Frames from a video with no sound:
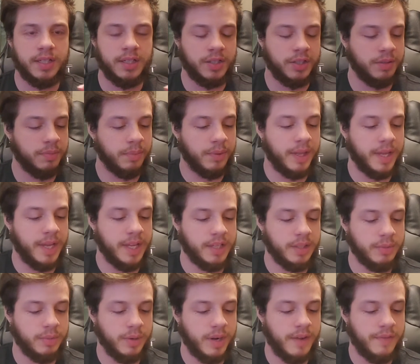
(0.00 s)

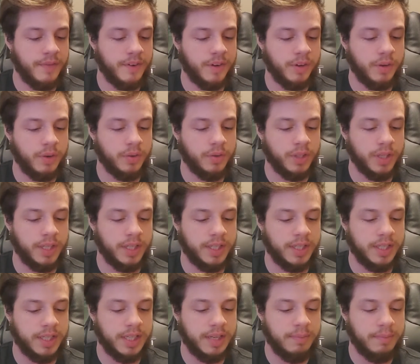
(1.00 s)
displays whenever it goes on
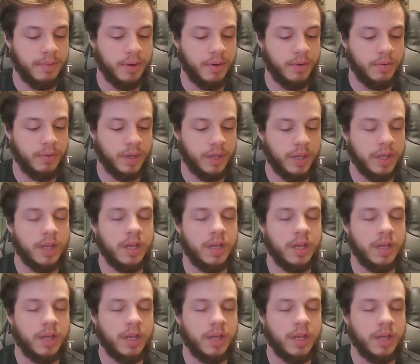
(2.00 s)
sleep mode.